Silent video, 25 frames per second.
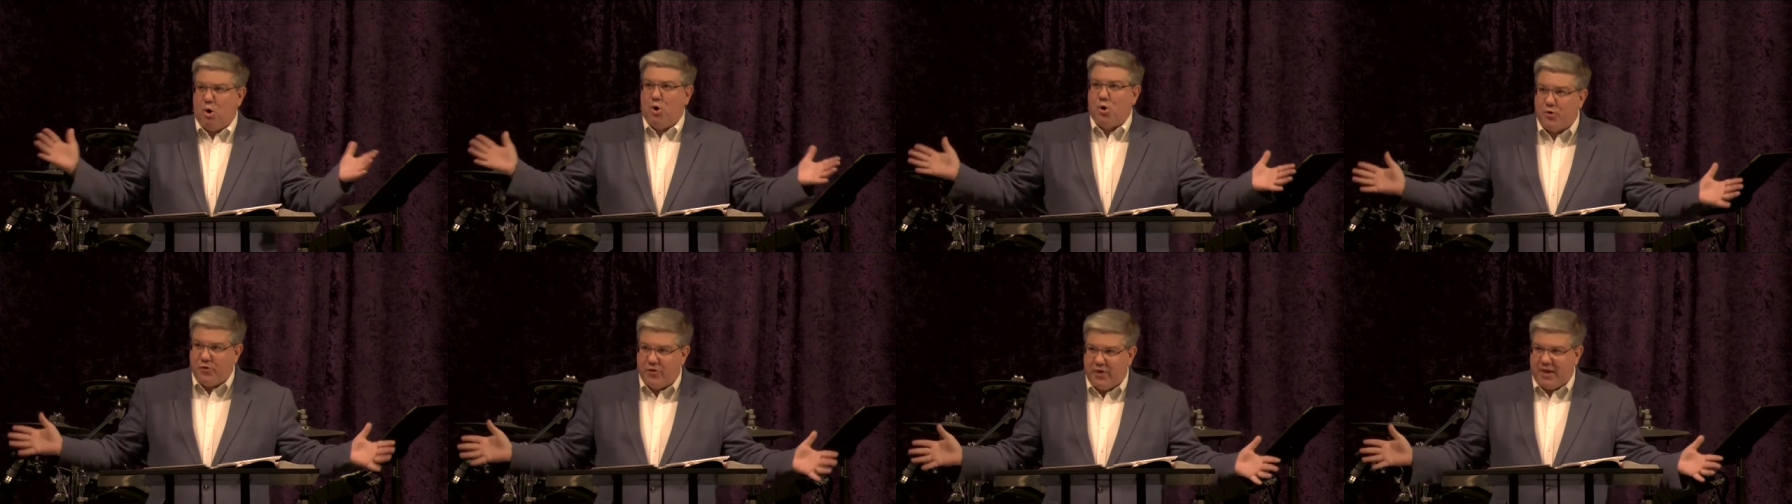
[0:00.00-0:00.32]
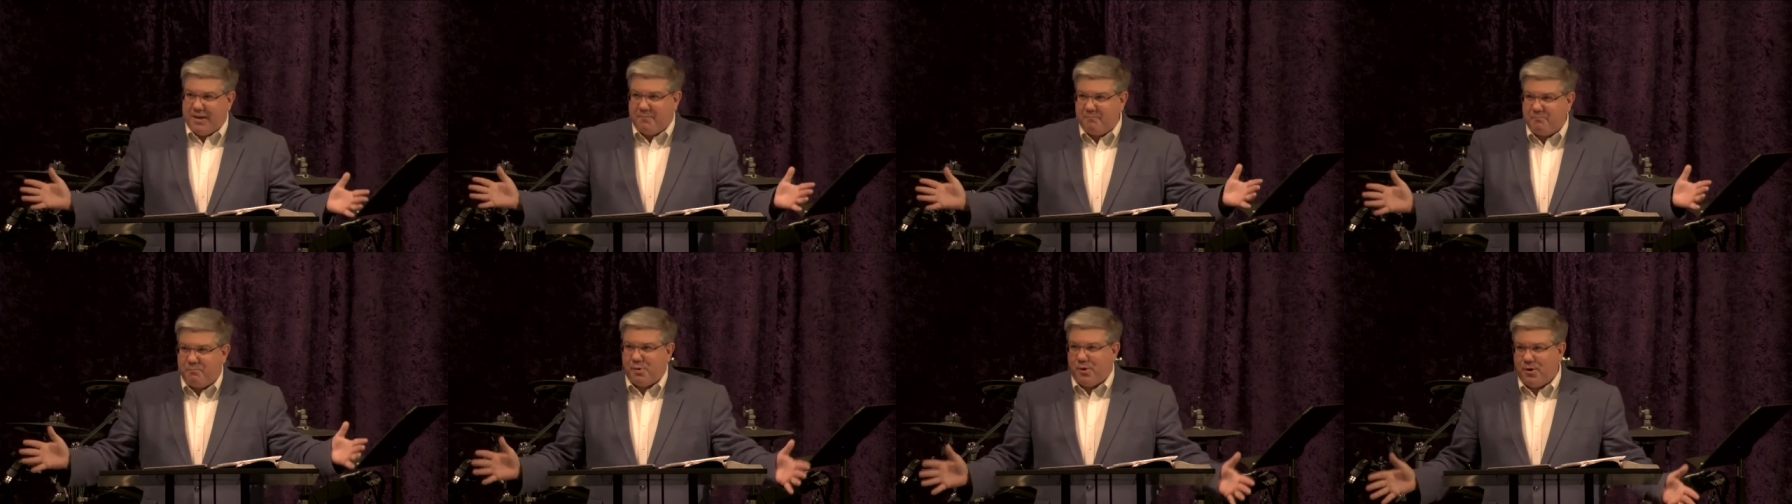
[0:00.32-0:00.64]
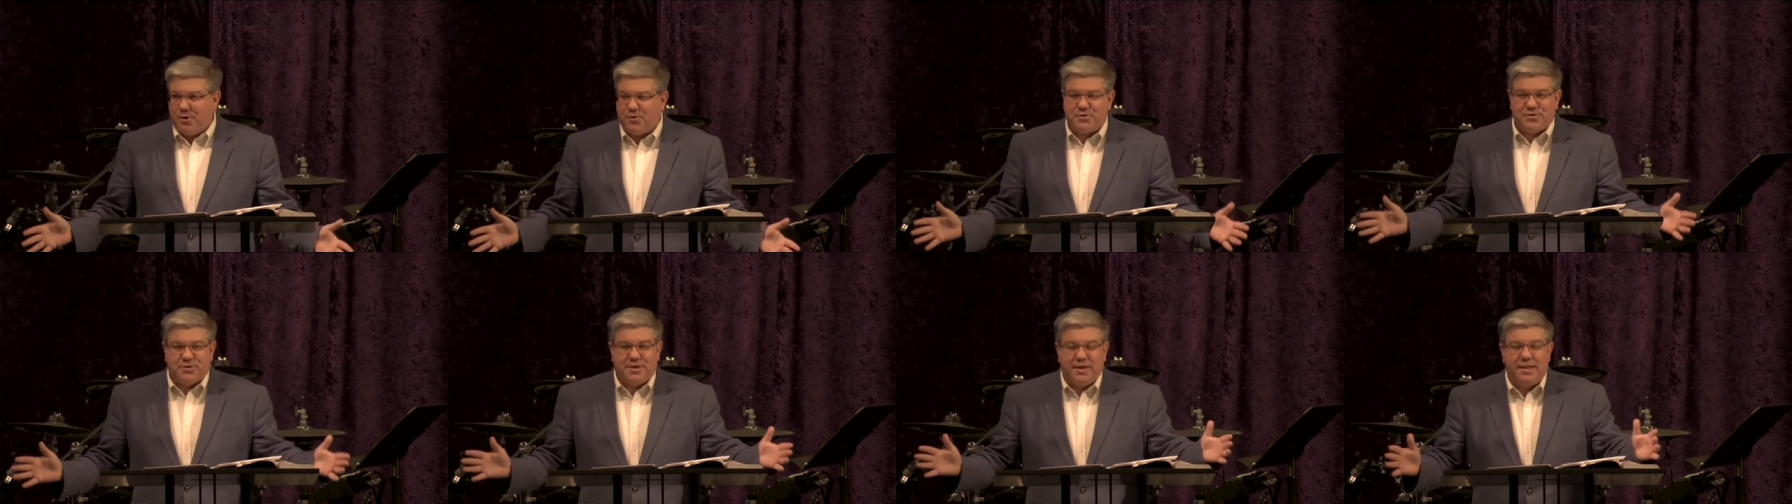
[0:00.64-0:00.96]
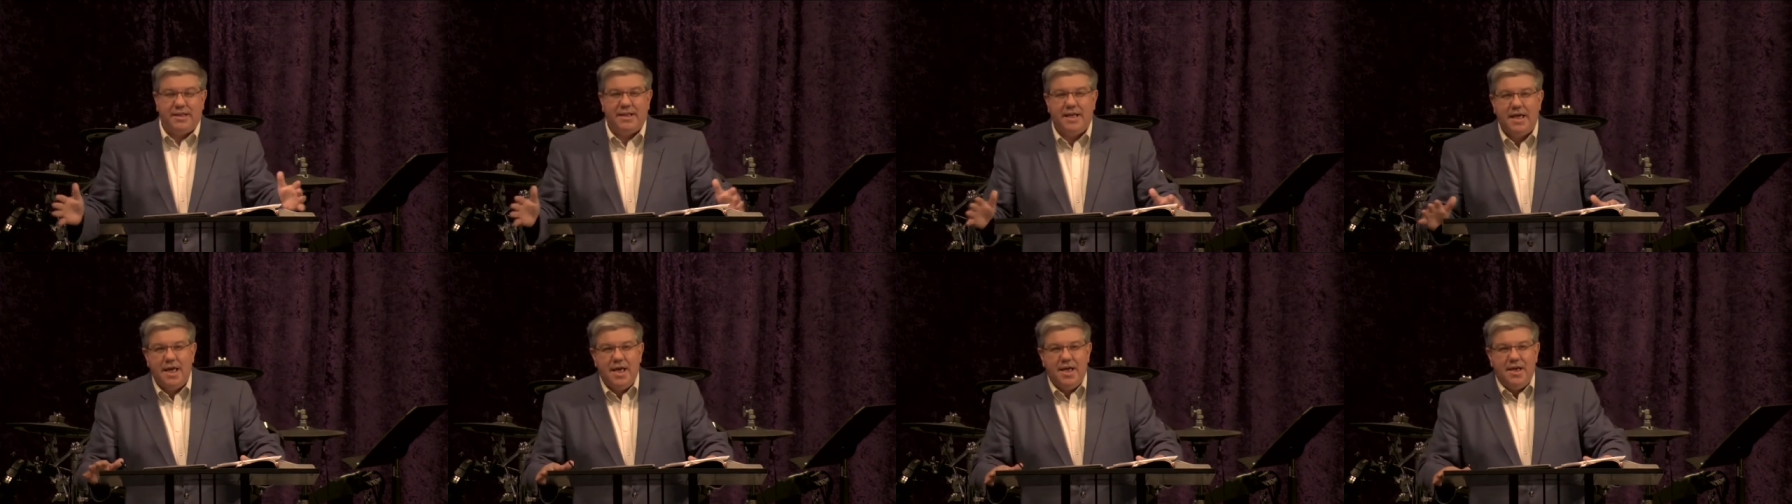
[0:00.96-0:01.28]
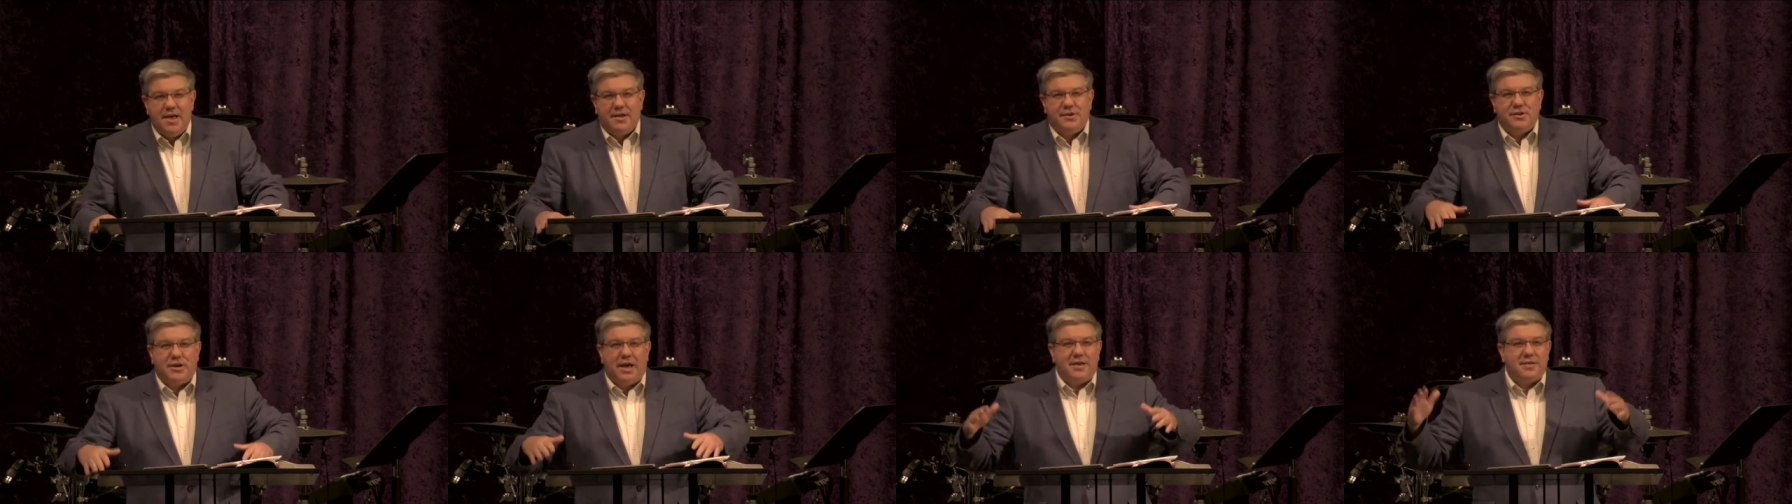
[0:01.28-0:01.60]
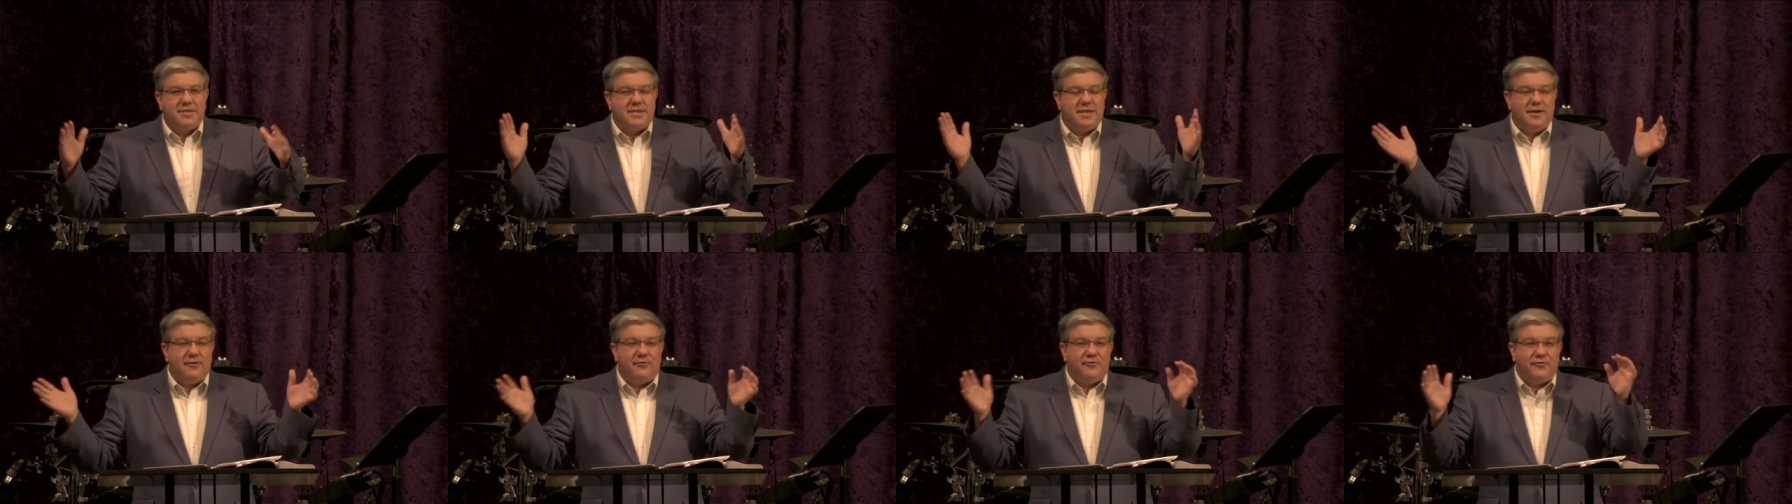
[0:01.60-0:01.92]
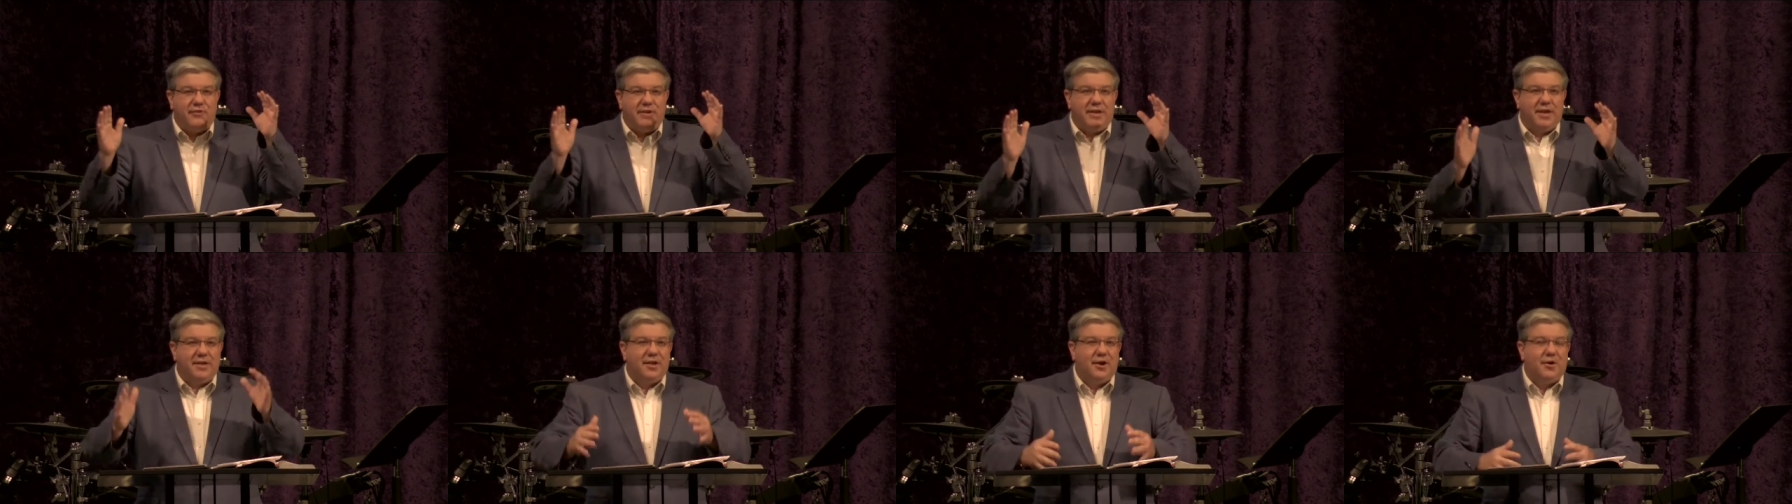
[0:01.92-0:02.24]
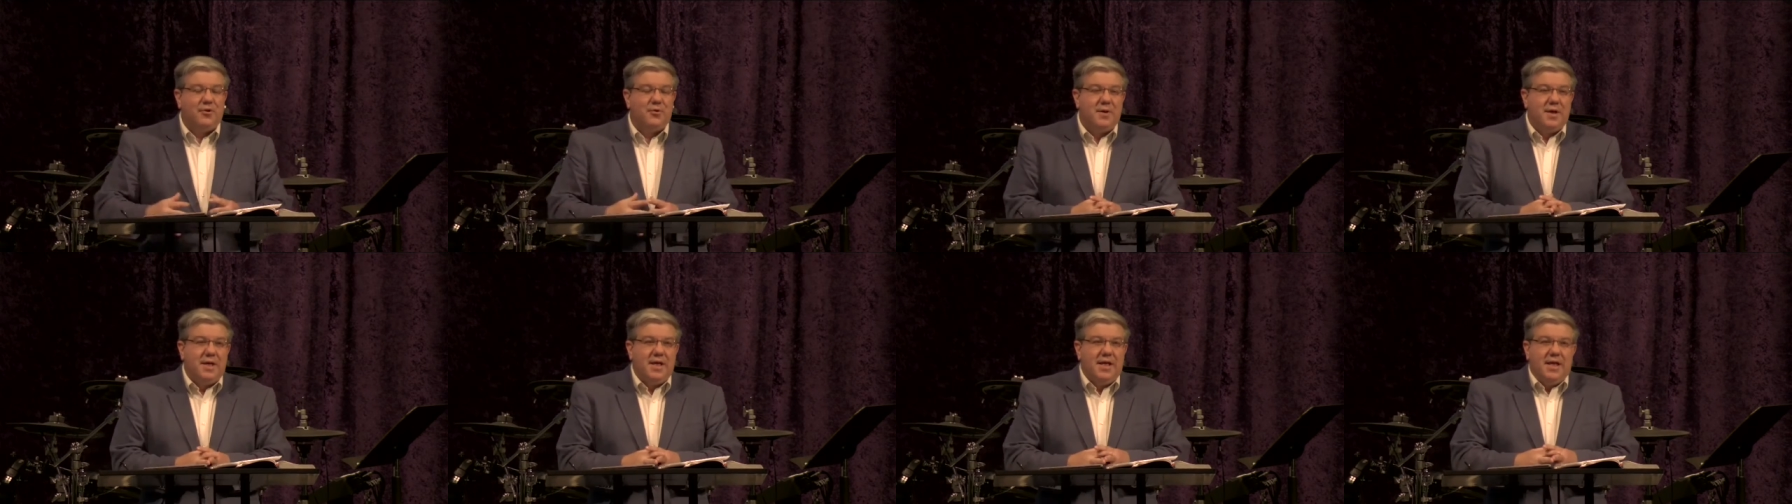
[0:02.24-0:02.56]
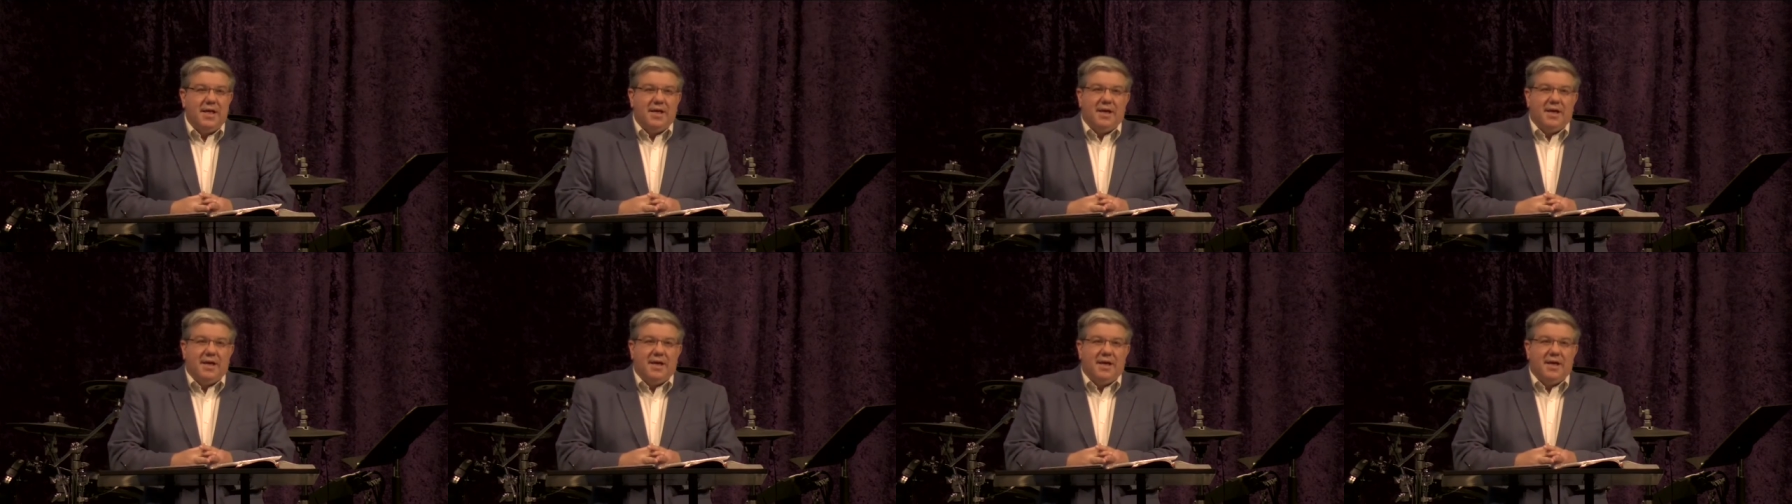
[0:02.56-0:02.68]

Birthing person, as if, you know,